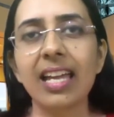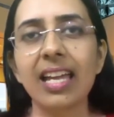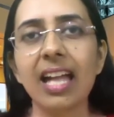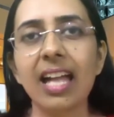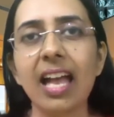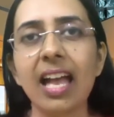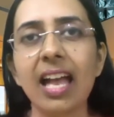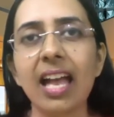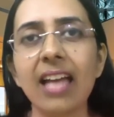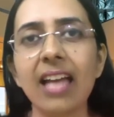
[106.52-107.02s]

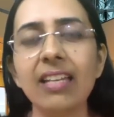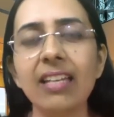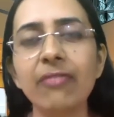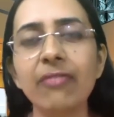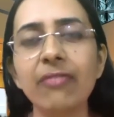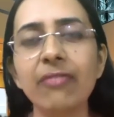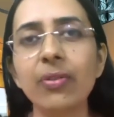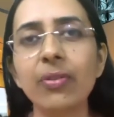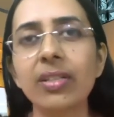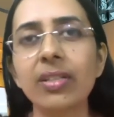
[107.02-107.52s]
And if you
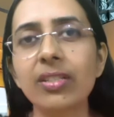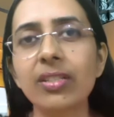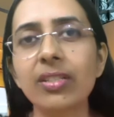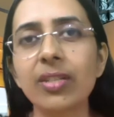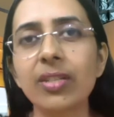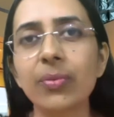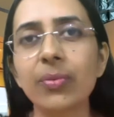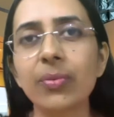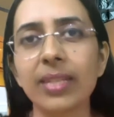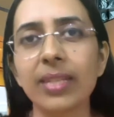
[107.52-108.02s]

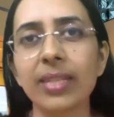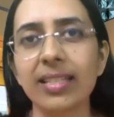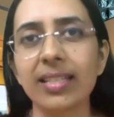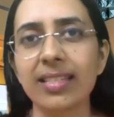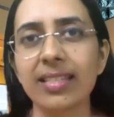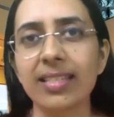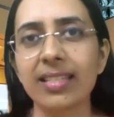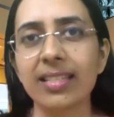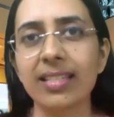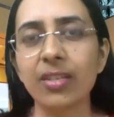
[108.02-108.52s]
continue
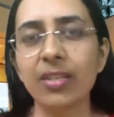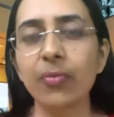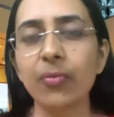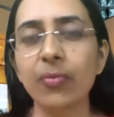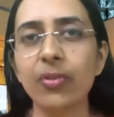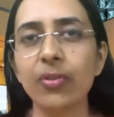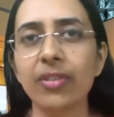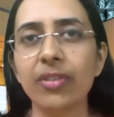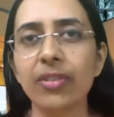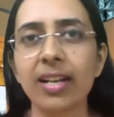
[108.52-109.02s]
this, you would
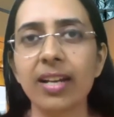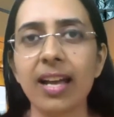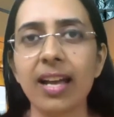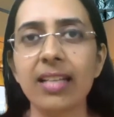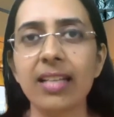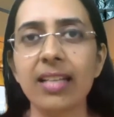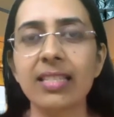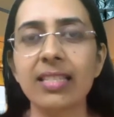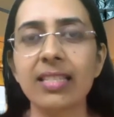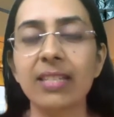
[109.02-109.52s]

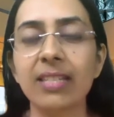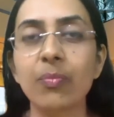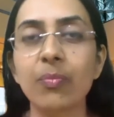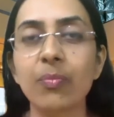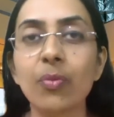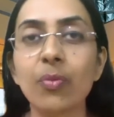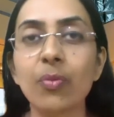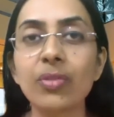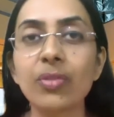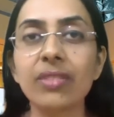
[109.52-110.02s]
realize that
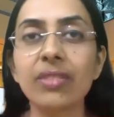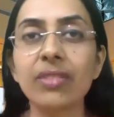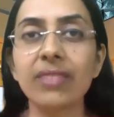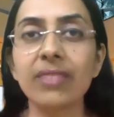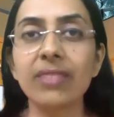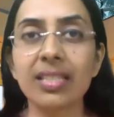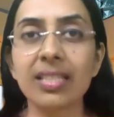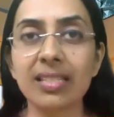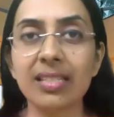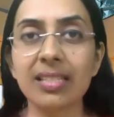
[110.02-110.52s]
most of the
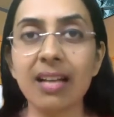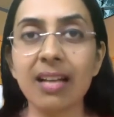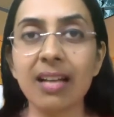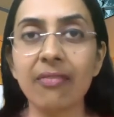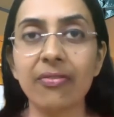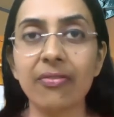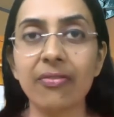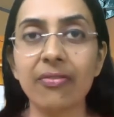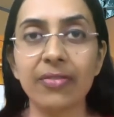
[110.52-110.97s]
stuff